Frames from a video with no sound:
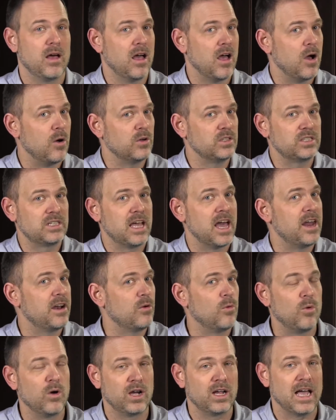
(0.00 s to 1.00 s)
I always kind
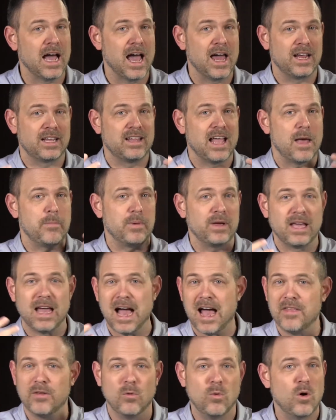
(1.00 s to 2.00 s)
of got type of
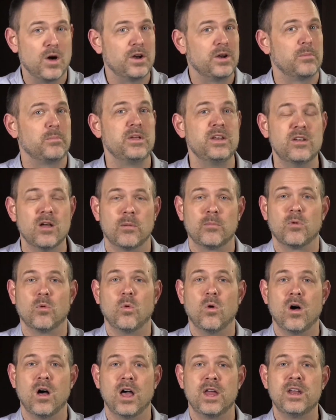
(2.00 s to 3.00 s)
guy that wanted to be number
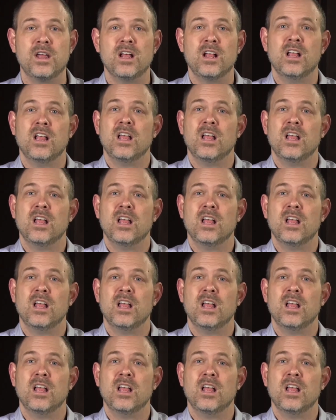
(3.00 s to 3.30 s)
one.